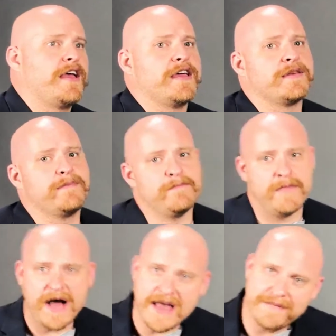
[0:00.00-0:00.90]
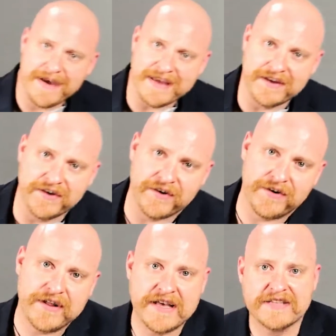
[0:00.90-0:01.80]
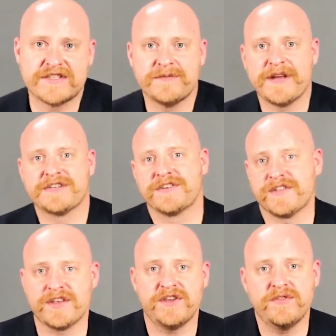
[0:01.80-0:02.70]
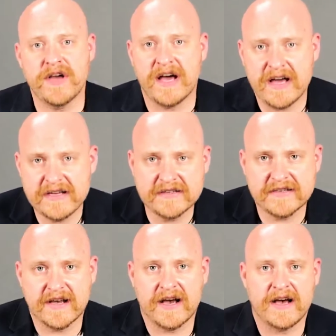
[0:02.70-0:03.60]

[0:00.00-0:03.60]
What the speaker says: And my main goal is to make sure that you guys